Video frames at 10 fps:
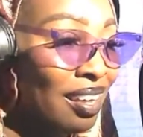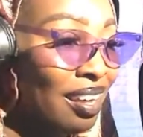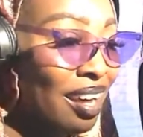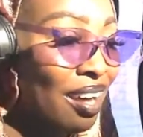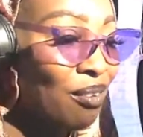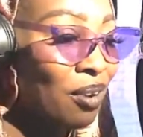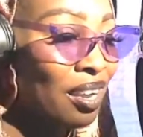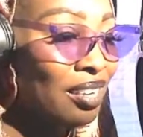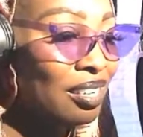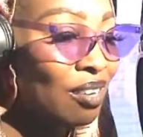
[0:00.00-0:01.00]
All
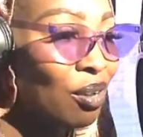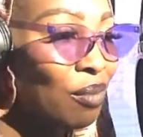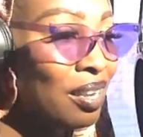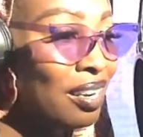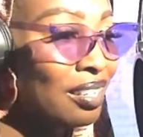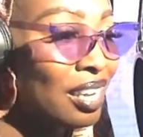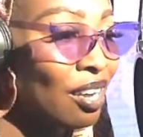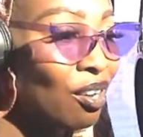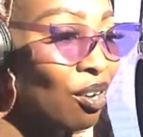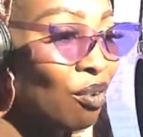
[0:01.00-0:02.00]
right, so I'm going to
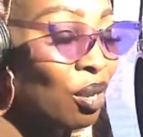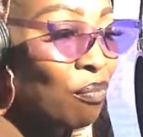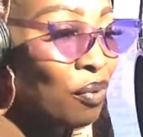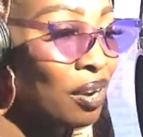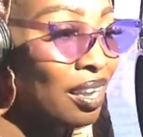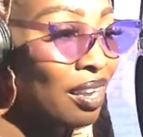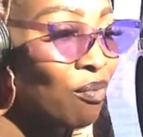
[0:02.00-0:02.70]
take a quick break,